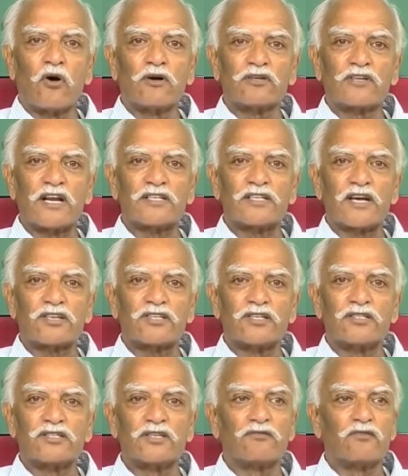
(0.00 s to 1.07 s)
all
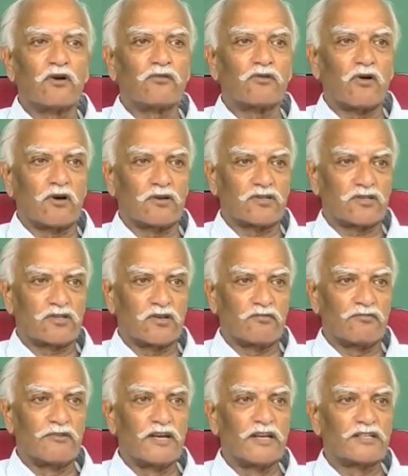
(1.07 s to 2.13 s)
transactions involve costs of
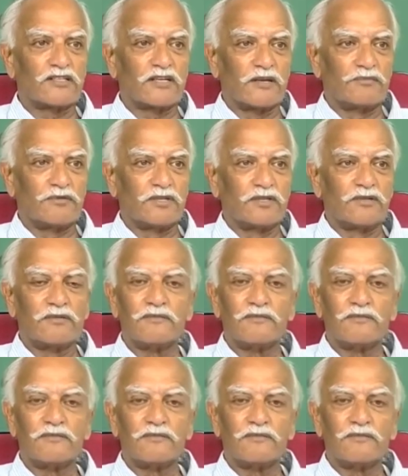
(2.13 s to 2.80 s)
various types.